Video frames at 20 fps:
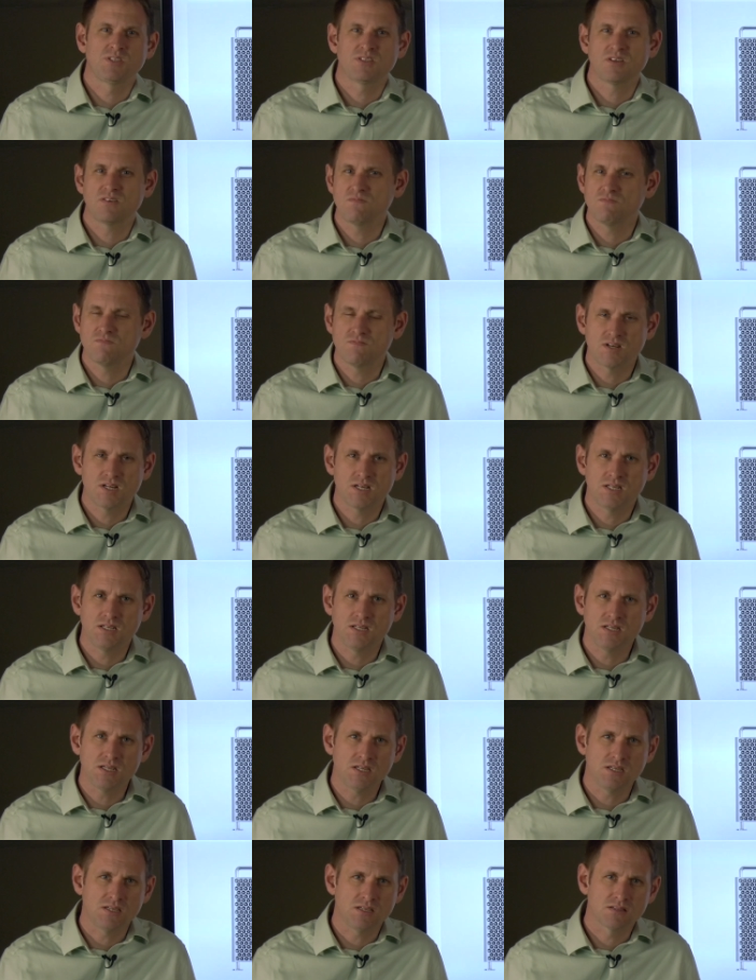we don't really
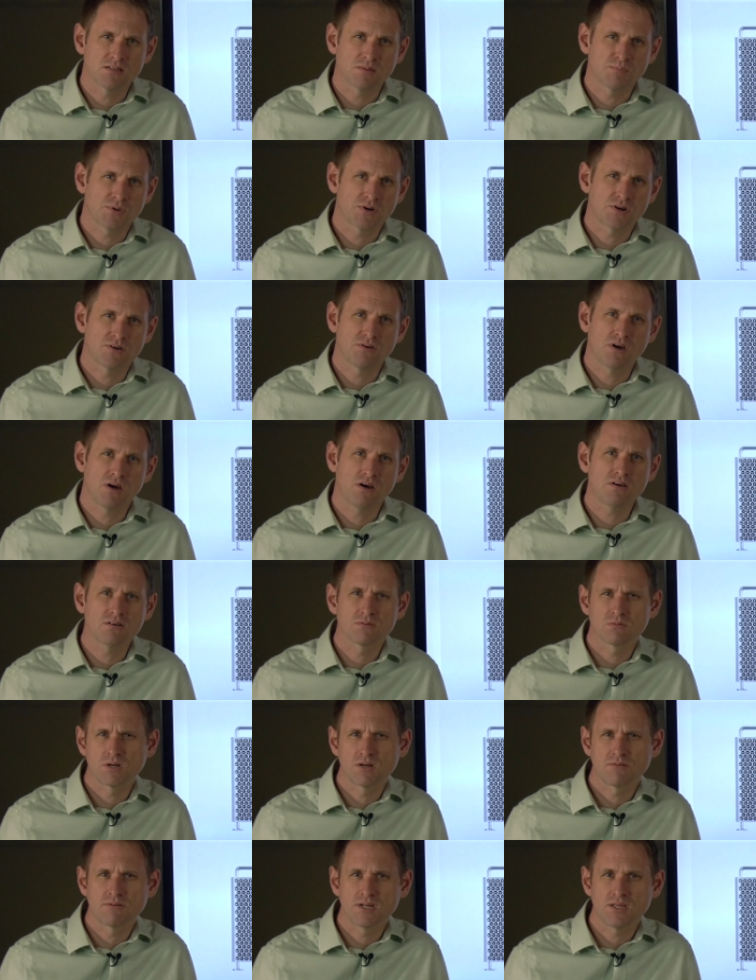need the Pro
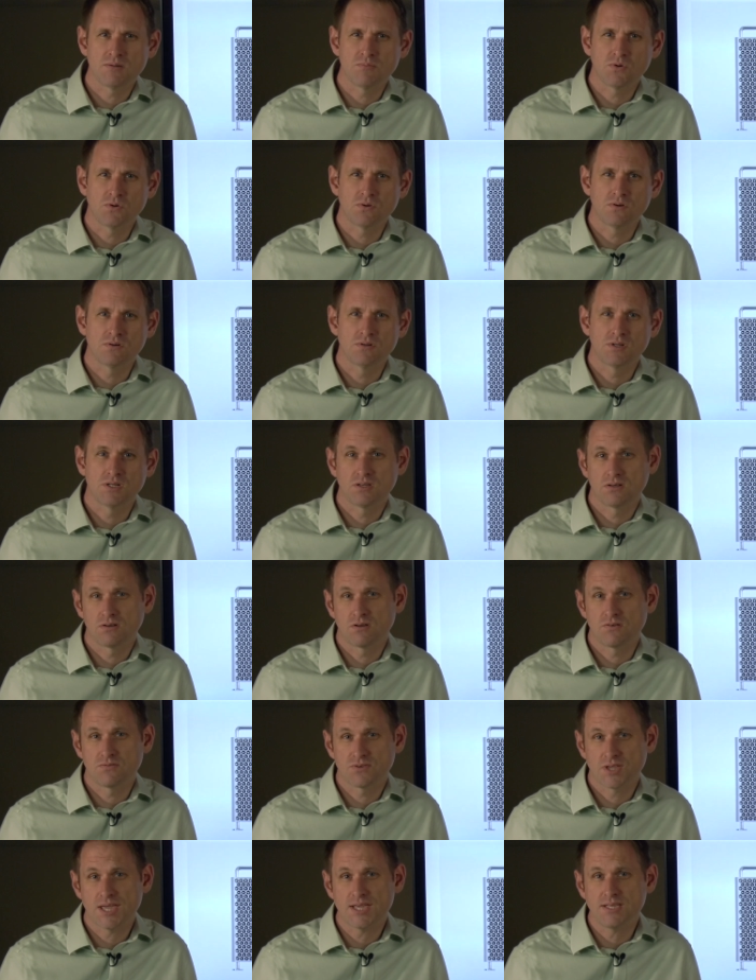hardware anymore in a lot of
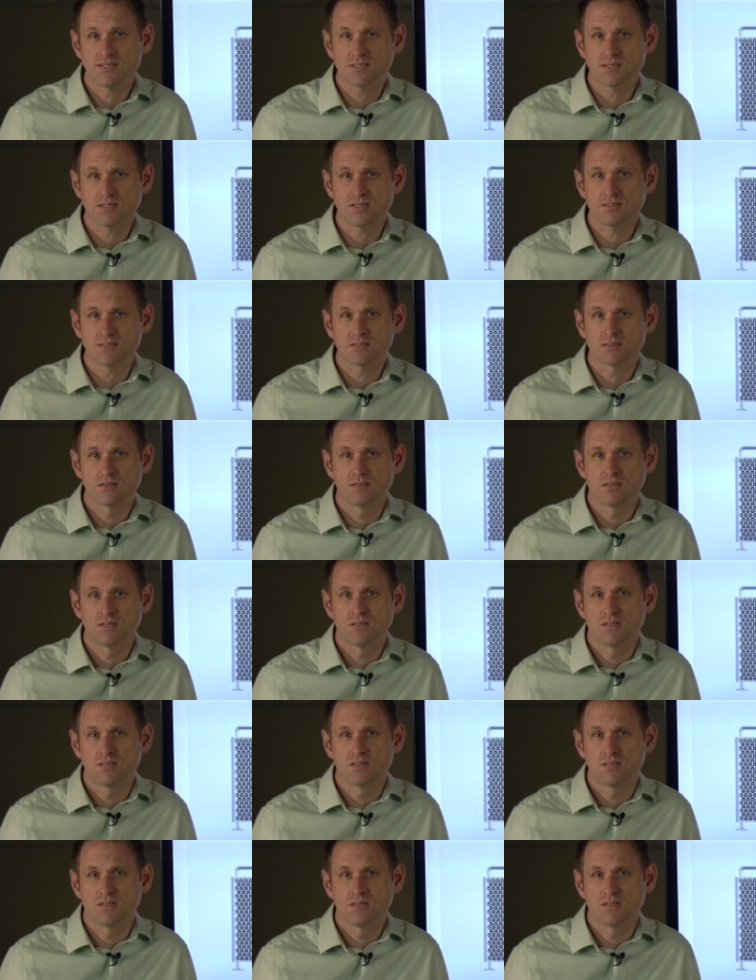cases,